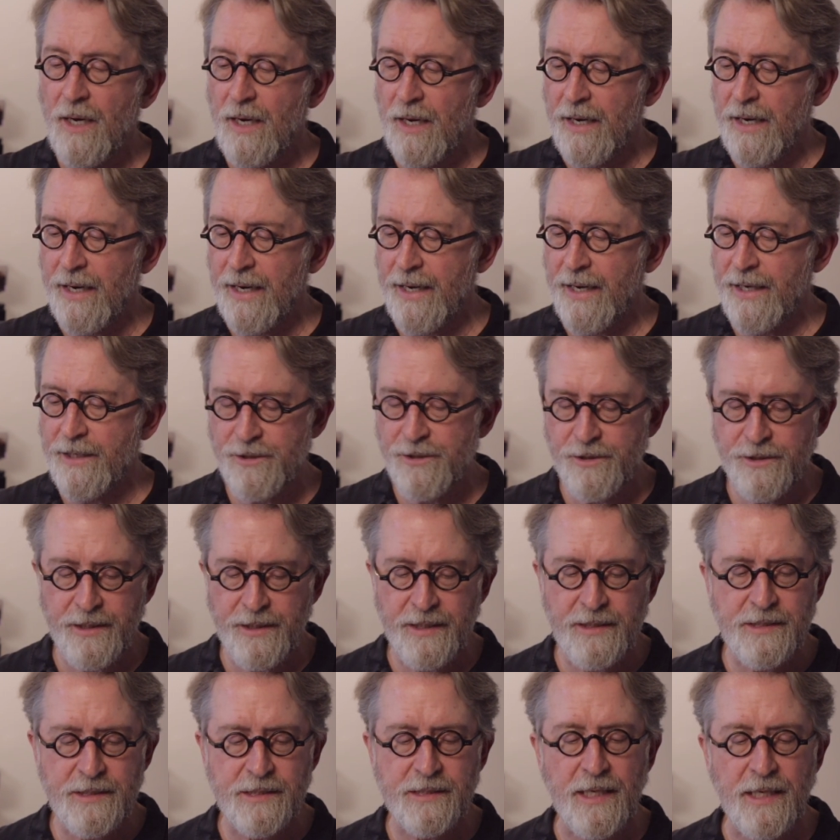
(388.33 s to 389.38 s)
And
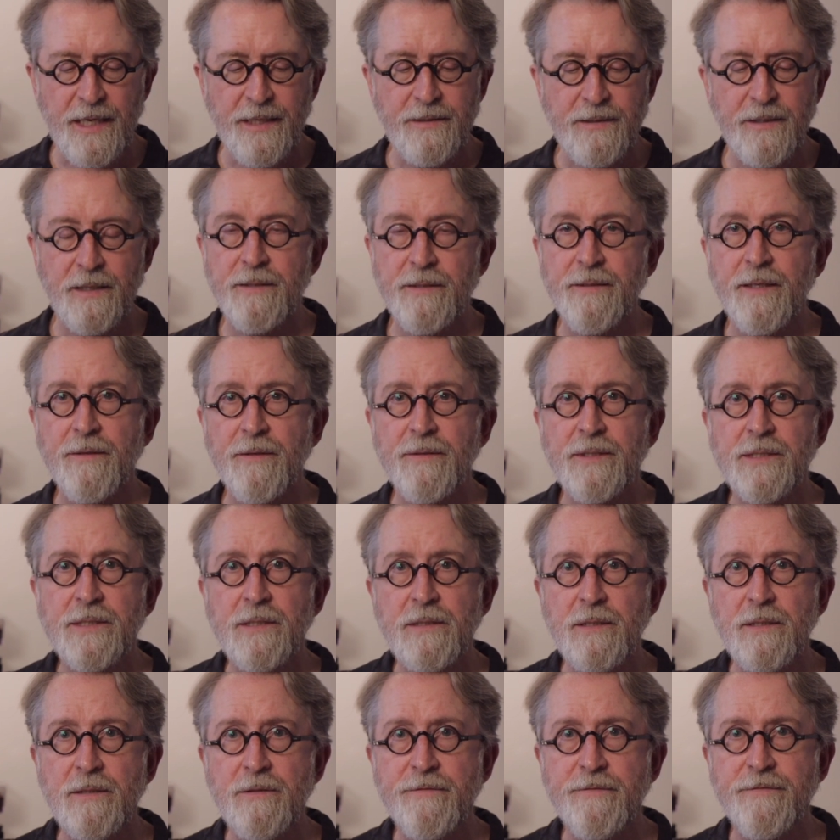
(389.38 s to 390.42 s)
inside there is a
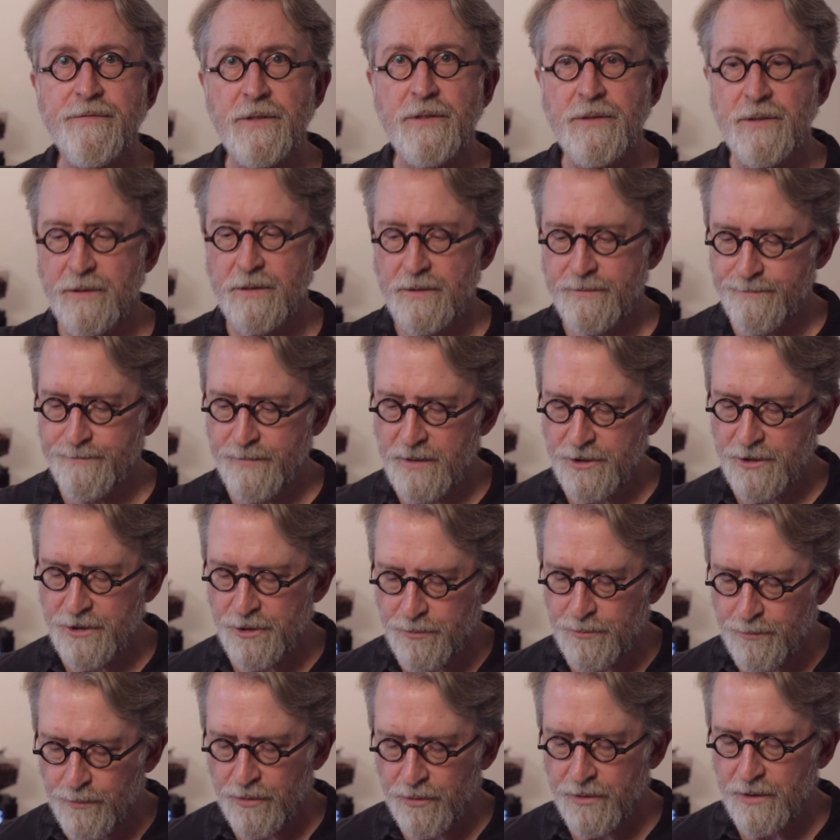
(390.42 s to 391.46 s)
little filter that
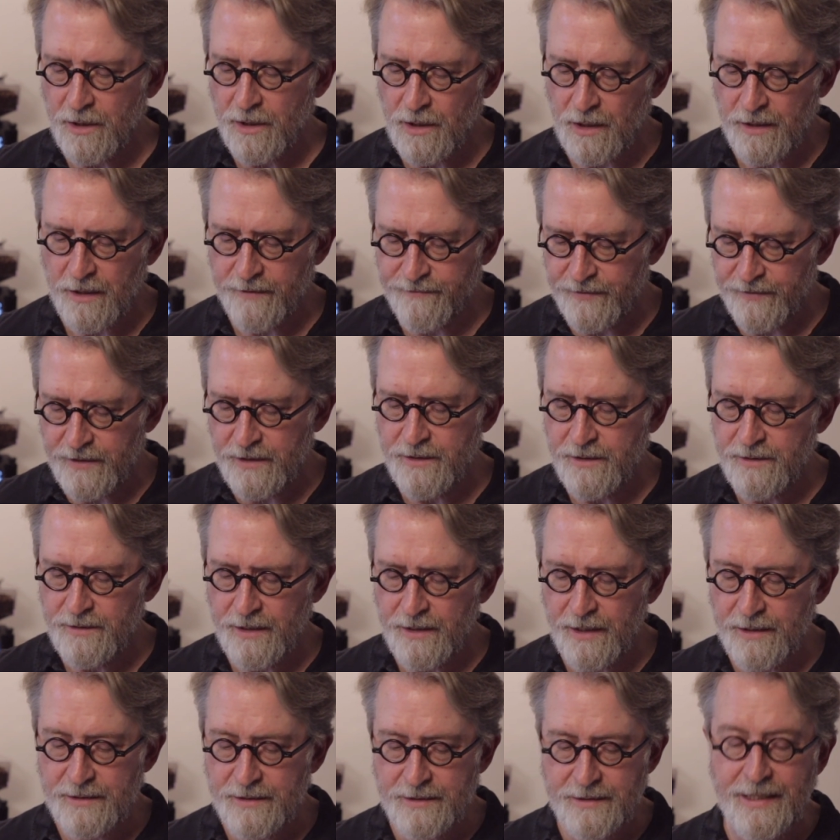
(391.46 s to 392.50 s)
you put the coffee in
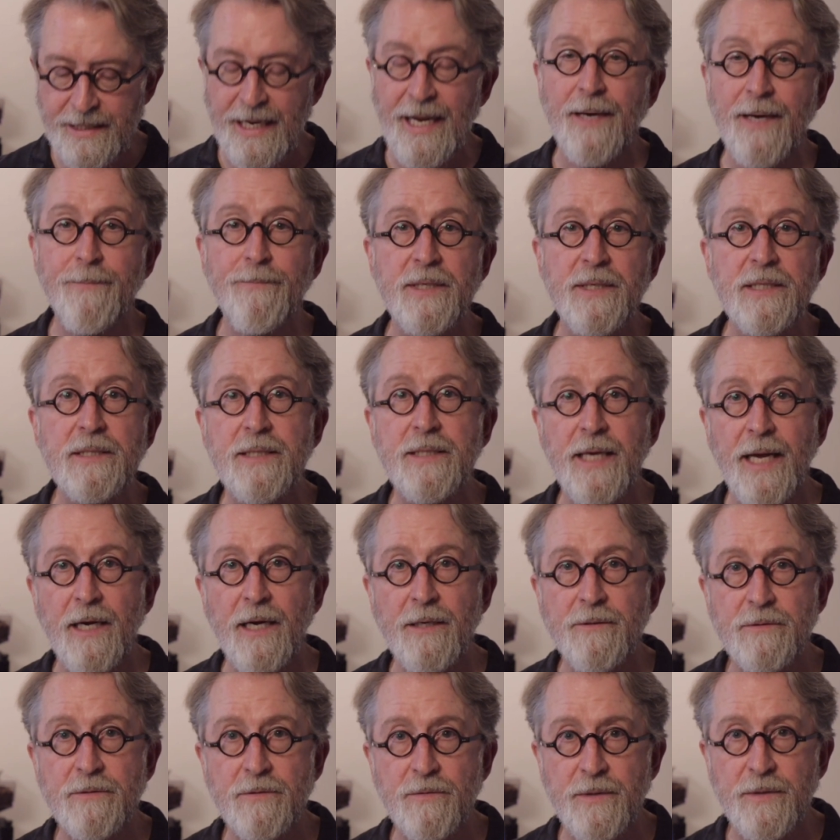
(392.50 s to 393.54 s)
and tamp it
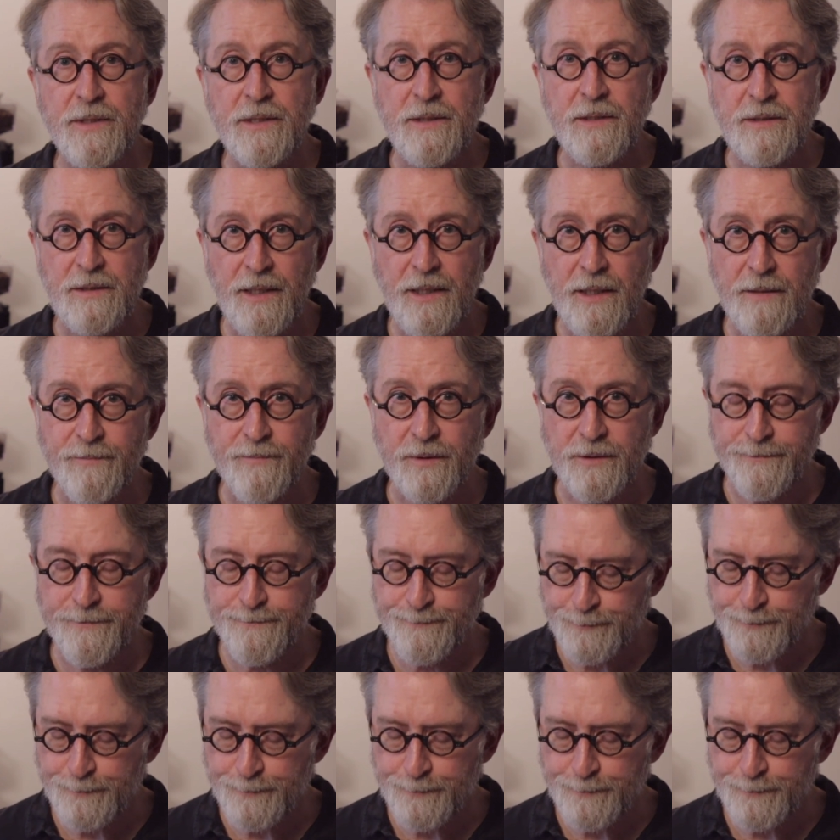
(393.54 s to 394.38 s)
down with a tamper.